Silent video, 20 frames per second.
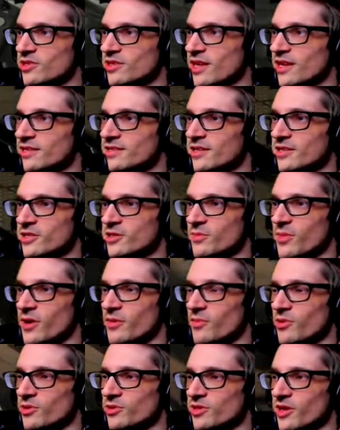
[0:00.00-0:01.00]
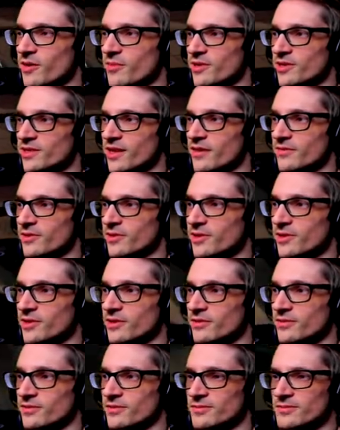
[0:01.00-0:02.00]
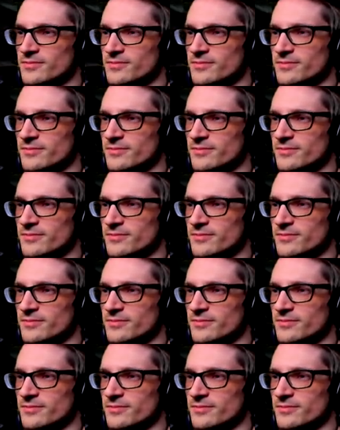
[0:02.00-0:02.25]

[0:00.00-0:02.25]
in case they spawn more zombies after that.